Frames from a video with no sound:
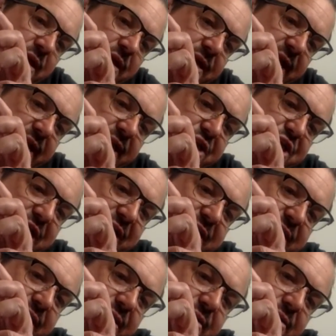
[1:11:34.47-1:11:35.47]
Kenny
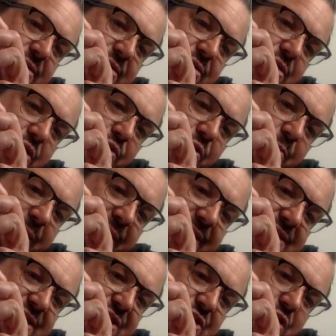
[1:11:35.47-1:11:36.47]
Jackett on the
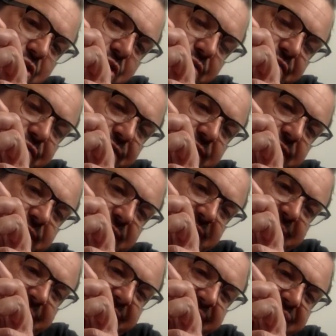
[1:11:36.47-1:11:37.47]
basis of he
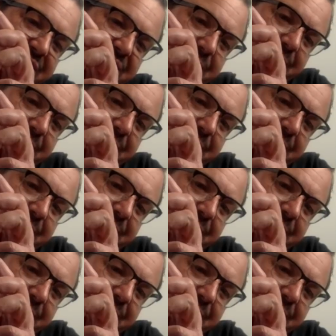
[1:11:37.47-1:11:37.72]
managed the